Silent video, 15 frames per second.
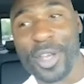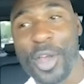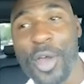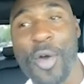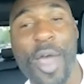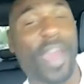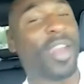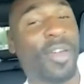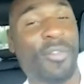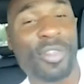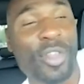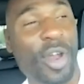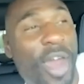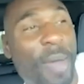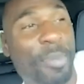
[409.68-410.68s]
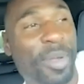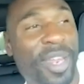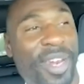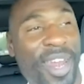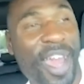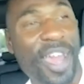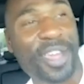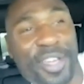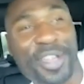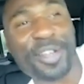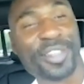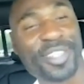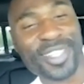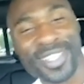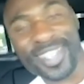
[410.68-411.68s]
goal. I never thought I'd play 9
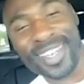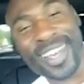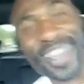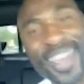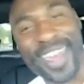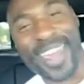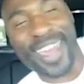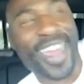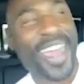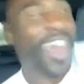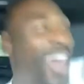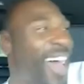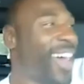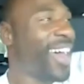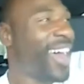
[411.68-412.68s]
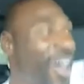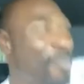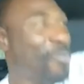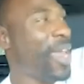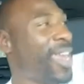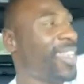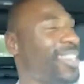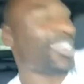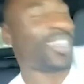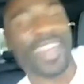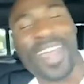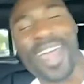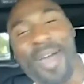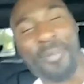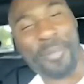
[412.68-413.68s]
years. I made
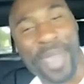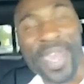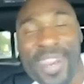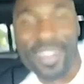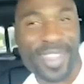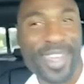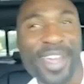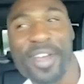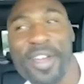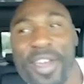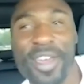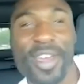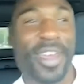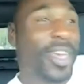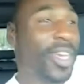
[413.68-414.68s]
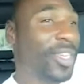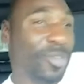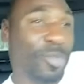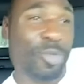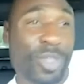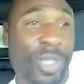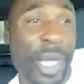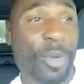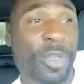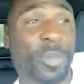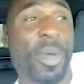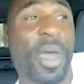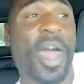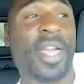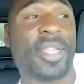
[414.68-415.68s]
it there. So I was
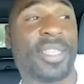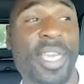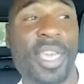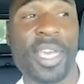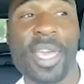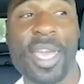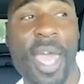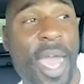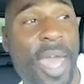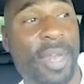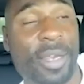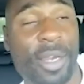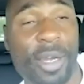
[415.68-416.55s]
behind Tiki. I had,